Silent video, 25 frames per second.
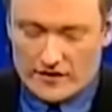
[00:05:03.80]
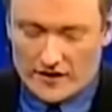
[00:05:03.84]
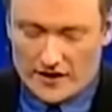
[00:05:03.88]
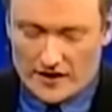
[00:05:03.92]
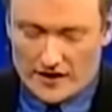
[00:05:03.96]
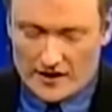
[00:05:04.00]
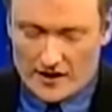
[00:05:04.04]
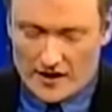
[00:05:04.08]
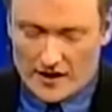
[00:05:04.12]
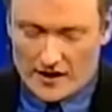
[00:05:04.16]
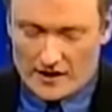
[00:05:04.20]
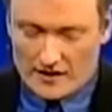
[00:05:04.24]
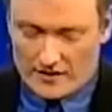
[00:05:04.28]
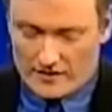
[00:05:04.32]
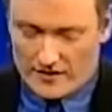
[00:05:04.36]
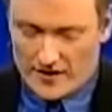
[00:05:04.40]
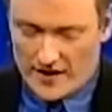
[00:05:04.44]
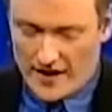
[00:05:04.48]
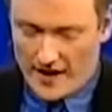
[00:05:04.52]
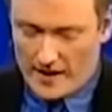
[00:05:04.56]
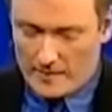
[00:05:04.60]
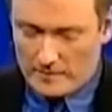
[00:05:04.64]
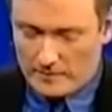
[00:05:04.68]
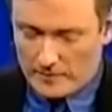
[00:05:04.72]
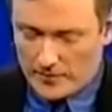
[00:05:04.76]
the, uh,
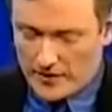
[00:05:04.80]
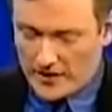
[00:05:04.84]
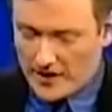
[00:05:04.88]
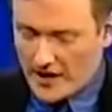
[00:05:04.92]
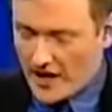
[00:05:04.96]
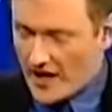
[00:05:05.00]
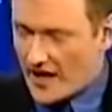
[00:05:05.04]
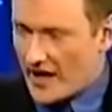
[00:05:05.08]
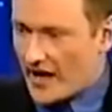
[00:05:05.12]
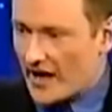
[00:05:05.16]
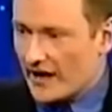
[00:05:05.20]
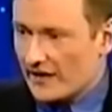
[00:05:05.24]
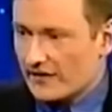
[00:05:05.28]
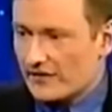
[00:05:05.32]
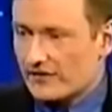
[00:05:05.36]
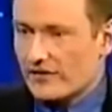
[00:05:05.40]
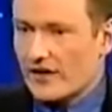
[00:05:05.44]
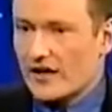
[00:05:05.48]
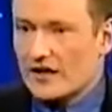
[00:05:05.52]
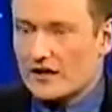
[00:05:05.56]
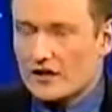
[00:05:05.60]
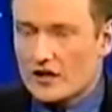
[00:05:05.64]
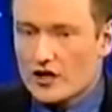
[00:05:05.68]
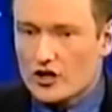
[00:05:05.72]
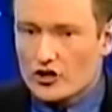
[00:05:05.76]
the MPAA
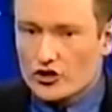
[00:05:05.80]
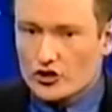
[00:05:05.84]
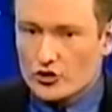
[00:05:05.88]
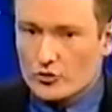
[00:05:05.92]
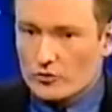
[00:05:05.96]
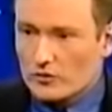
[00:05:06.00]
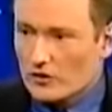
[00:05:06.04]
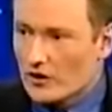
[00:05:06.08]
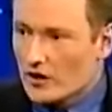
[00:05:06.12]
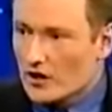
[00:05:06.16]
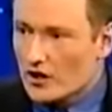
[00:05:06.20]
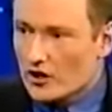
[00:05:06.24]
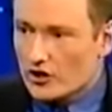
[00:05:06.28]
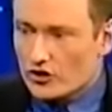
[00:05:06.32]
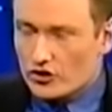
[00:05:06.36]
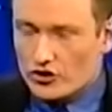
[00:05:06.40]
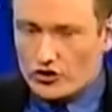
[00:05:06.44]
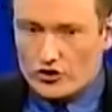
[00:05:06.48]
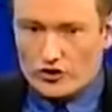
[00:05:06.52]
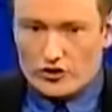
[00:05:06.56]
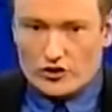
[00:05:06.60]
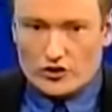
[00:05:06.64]
said... There's no you, exciting